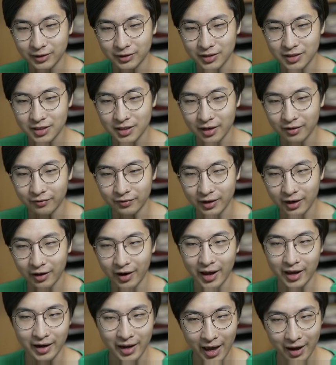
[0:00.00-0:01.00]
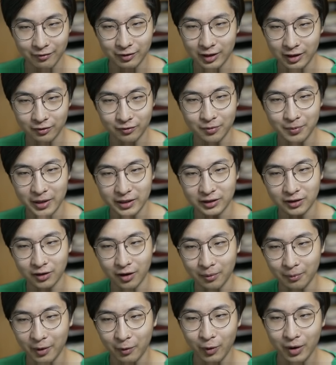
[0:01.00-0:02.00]
bunch of stuff there and have the
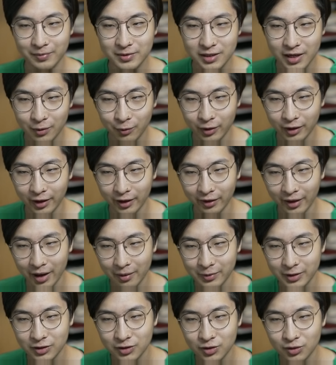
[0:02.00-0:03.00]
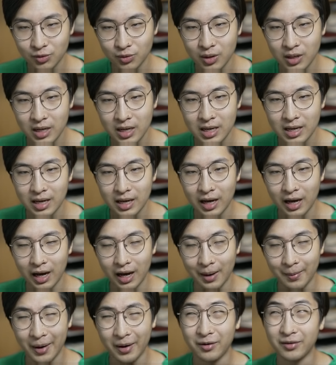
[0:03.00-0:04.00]
information on my website when they allow me to.
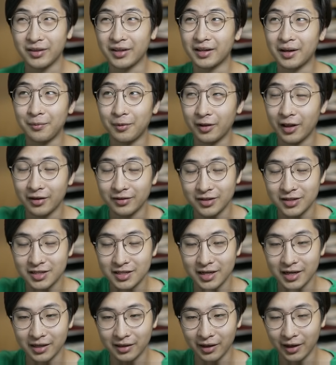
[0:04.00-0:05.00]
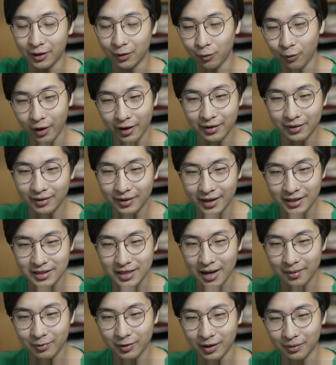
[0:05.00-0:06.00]
I don't think I'm allowed to say like when
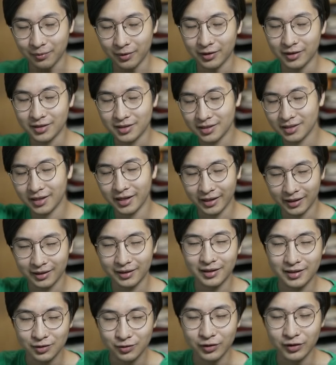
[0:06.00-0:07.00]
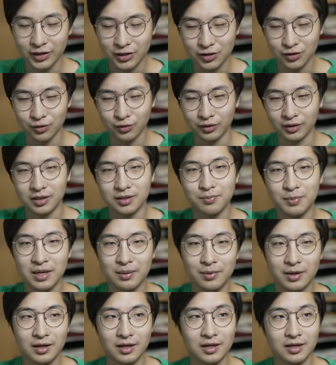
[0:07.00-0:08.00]
that's happening, but it's like, it's really soon because
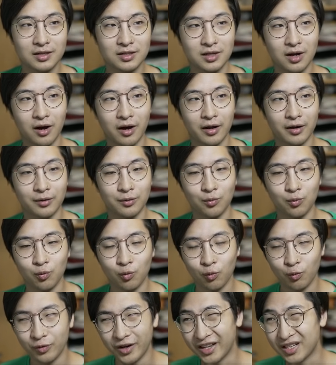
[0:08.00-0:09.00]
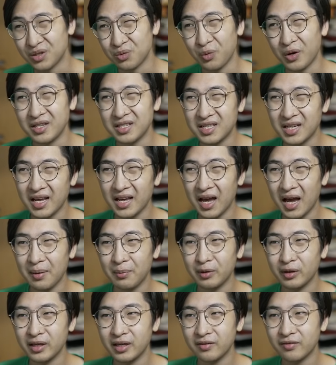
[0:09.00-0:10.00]
PBE's on next Wednesday,
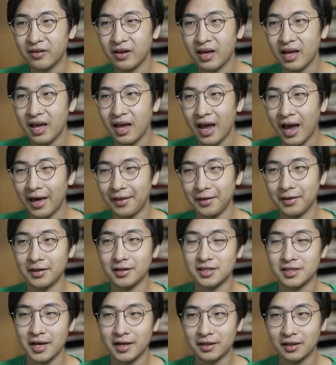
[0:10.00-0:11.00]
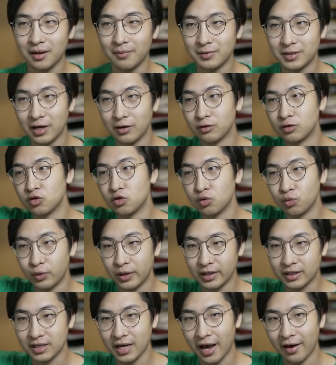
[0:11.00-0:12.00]
I believe, and then the set comes out 2
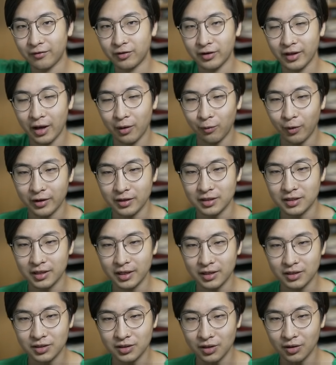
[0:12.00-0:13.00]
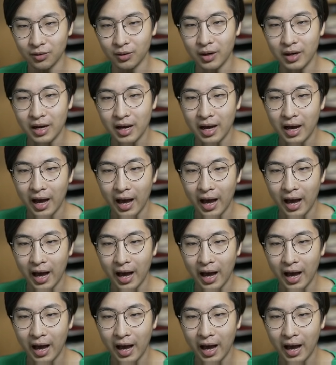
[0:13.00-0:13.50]
weeks after that Wednesday. So